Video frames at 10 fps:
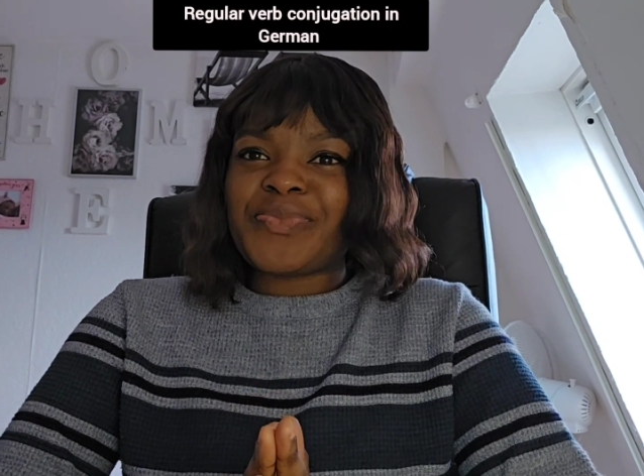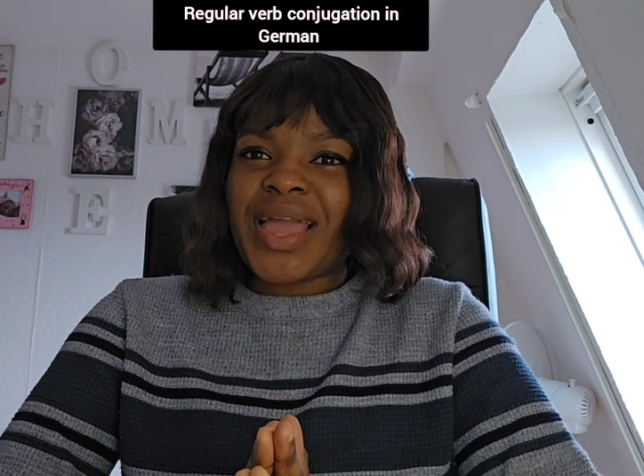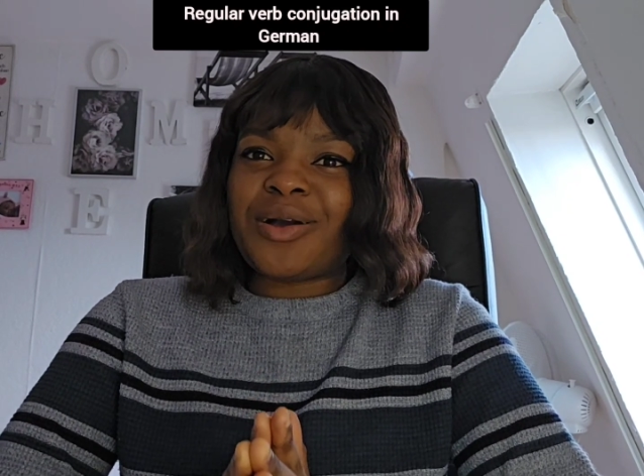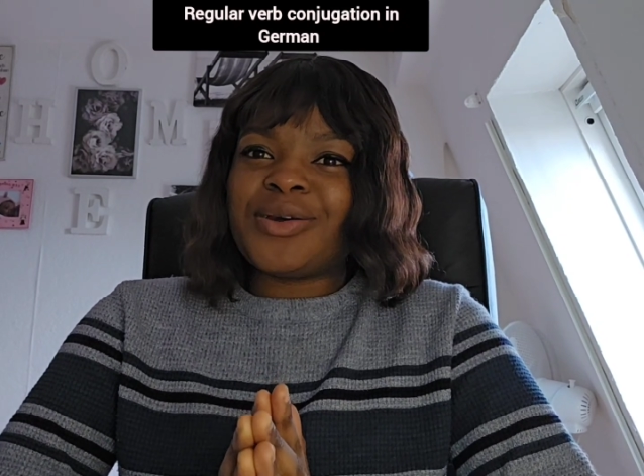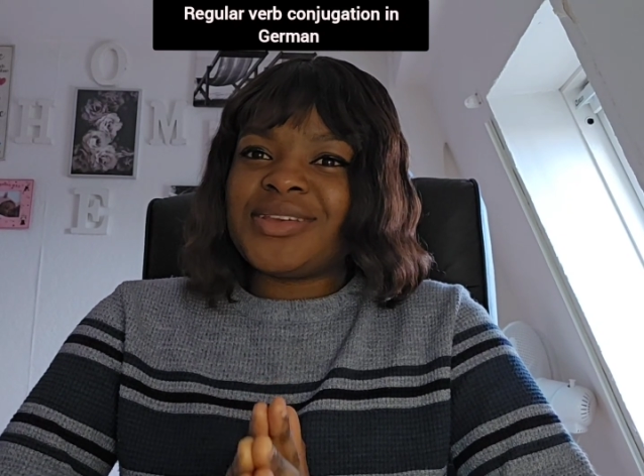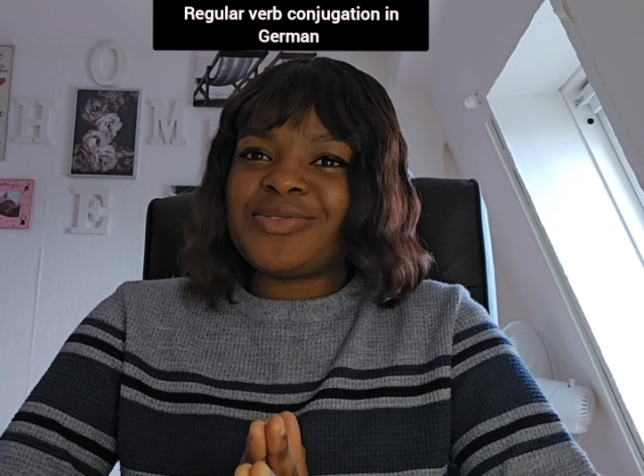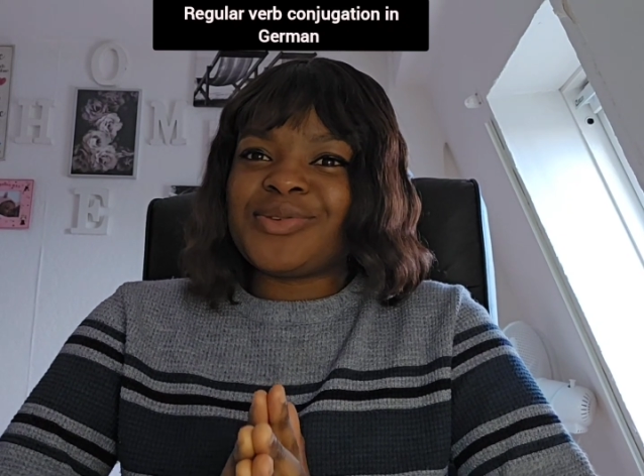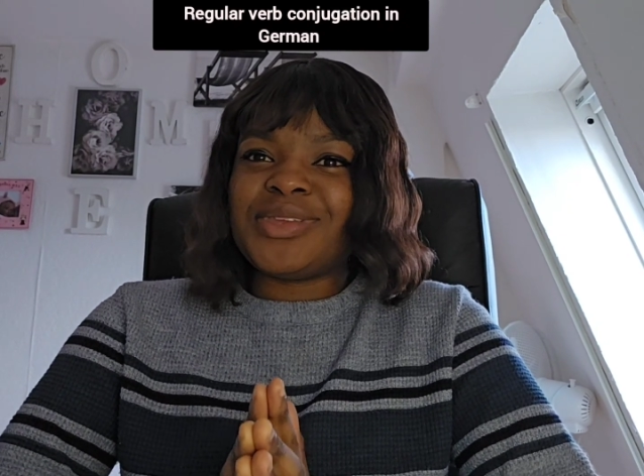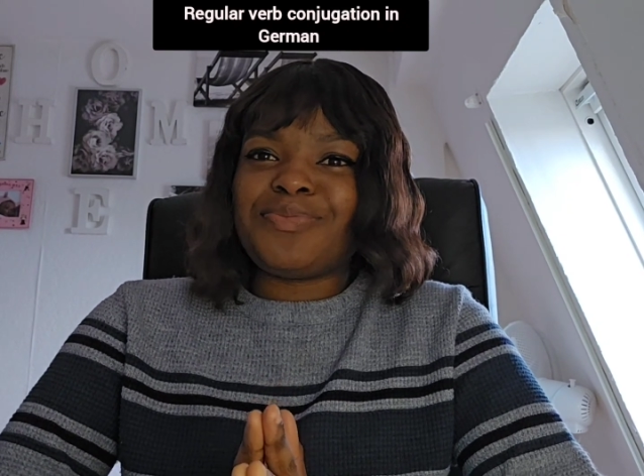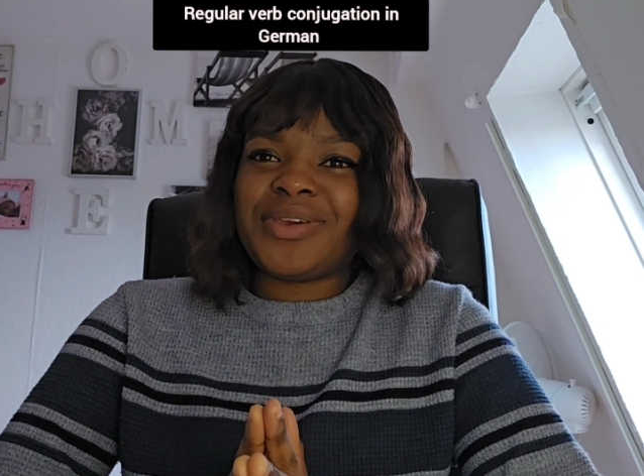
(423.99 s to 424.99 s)
according to
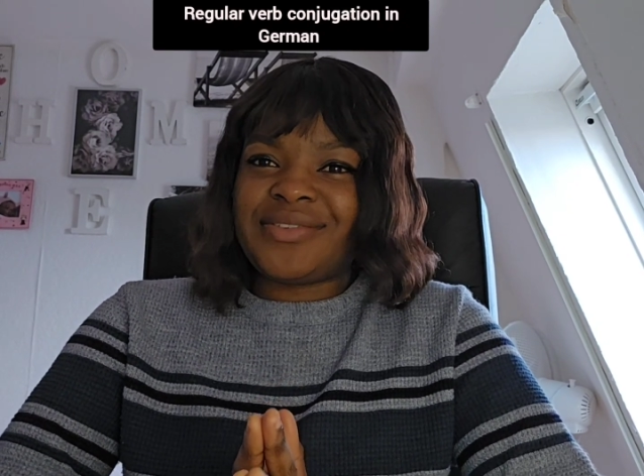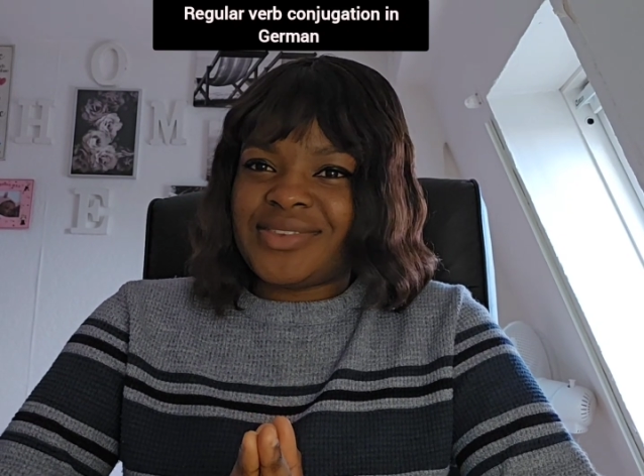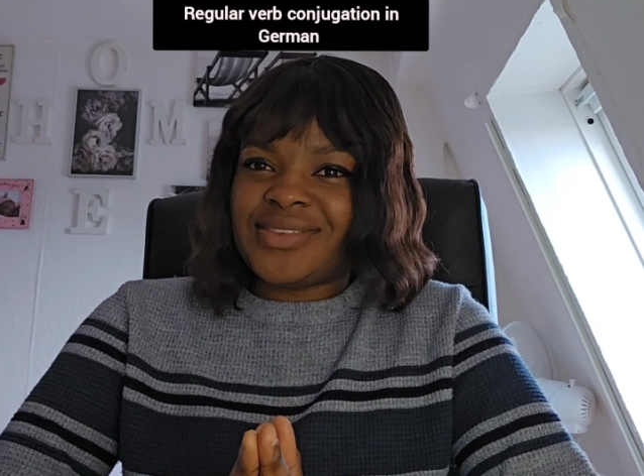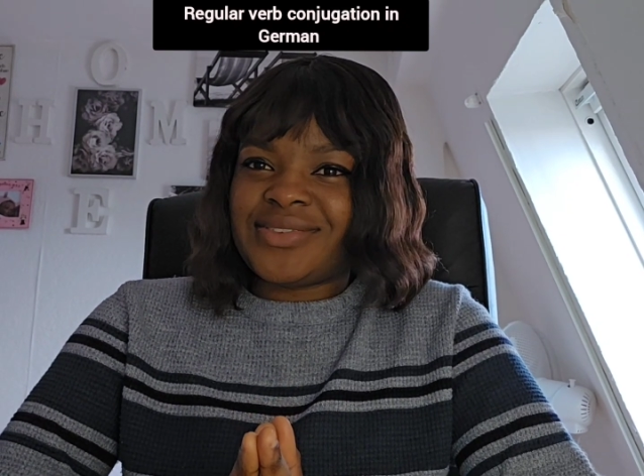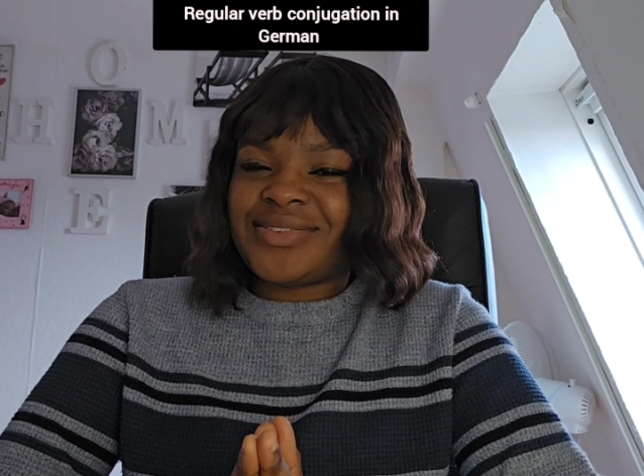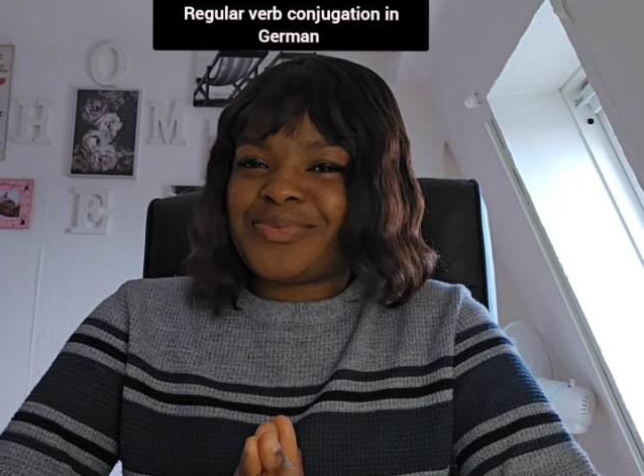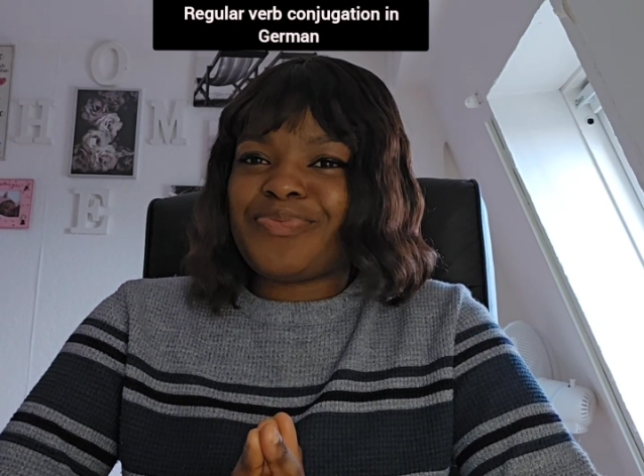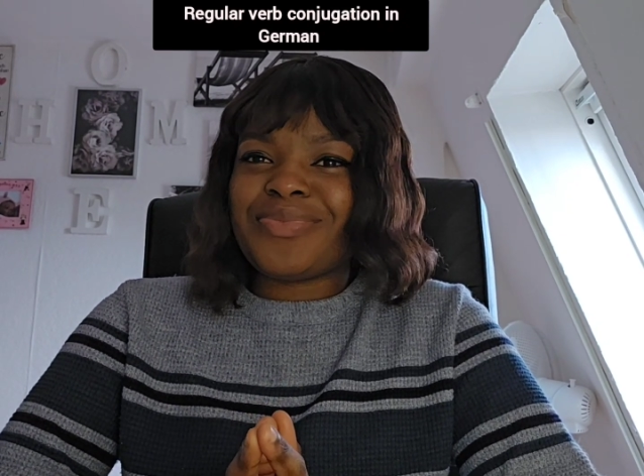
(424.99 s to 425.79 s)
the persons.